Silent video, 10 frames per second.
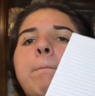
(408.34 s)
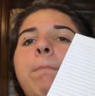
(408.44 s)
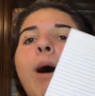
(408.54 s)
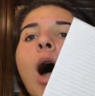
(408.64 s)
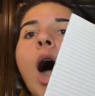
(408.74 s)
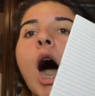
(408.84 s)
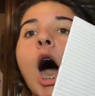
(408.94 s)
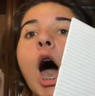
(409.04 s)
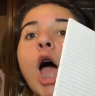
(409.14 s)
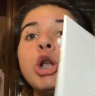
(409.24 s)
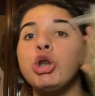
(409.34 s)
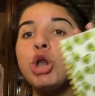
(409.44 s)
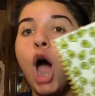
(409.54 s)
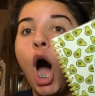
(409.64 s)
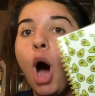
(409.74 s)
But
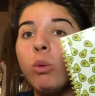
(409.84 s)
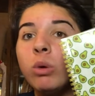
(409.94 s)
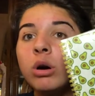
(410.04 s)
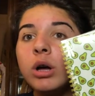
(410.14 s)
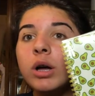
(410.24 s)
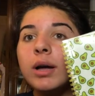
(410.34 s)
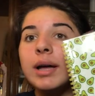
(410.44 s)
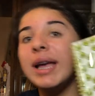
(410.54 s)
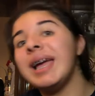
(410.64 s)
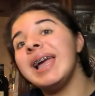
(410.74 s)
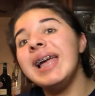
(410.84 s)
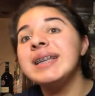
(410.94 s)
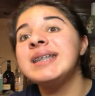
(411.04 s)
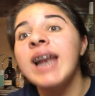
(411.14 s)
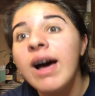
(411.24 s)
no,
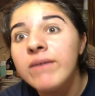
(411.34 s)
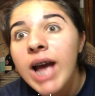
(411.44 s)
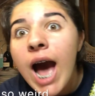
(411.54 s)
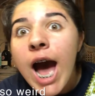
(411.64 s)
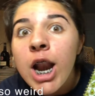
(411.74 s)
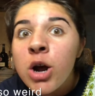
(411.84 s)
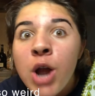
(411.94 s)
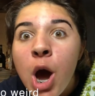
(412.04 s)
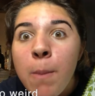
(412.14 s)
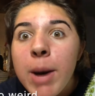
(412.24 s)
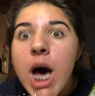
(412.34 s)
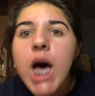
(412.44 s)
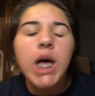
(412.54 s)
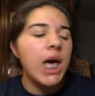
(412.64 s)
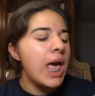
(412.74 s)
it's an avocado
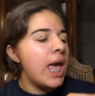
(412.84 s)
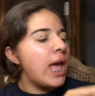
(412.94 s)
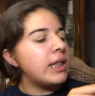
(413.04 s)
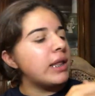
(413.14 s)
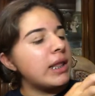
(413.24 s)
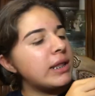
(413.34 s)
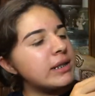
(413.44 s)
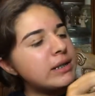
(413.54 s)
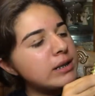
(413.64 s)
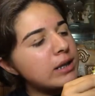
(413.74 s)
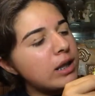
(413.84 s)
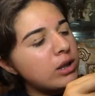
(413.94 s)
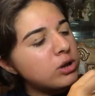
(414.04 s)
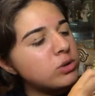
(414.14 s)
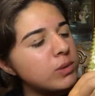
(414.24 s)
notebook. And then like this thing's like a
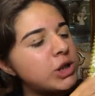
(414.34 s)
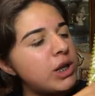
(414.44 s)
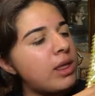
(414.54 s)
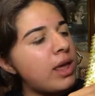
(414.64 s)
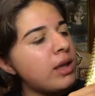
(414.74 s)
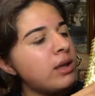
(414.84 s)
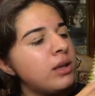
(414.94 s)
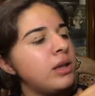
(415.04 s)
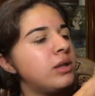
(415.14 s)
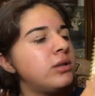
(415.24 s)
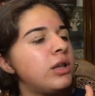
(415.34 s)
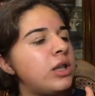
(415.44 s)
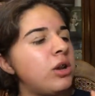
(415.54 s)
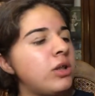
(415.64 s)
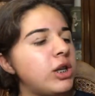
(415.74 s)
little squishy thing. So like,
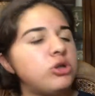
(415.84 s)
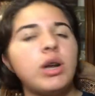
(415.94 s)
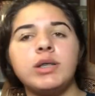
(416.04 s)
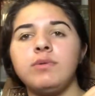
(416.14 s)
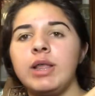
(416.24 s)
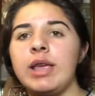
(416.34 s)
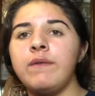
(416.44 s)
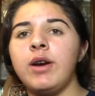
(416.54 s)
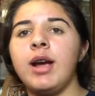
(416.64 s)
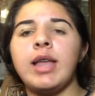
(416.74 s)
you know, like stress reliever.